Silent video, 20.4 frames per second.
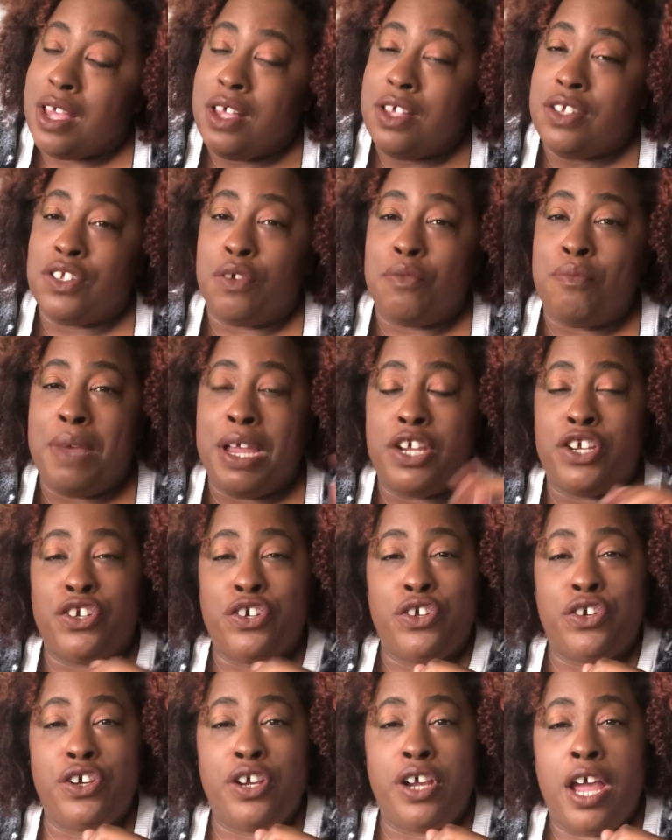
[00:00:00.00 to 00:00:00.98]
So make
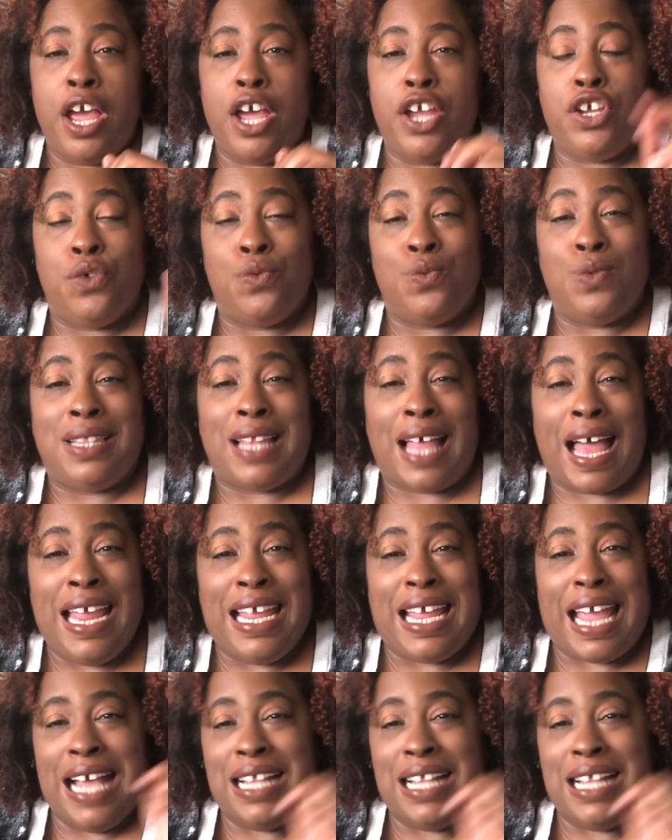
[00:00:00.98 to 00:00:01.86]
sure you like